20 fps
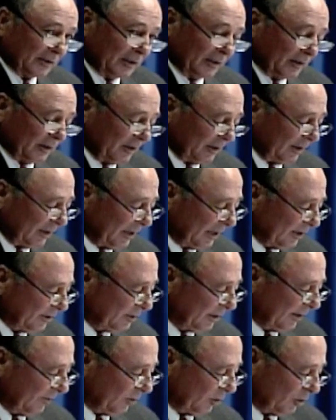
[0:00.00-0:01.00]
and uh,
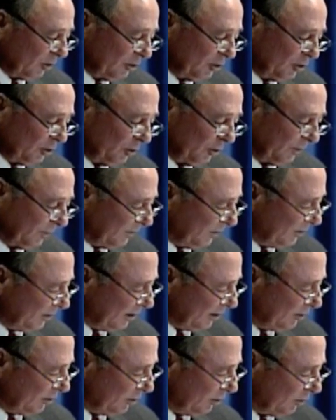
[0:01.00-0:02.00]
let's have a good showing for
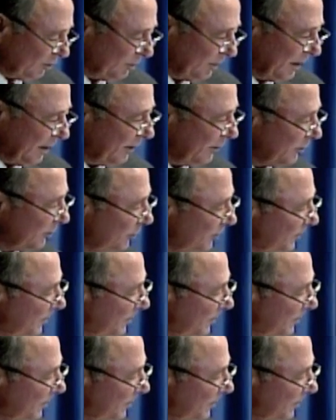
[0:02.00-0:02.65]
St. Charles Parish.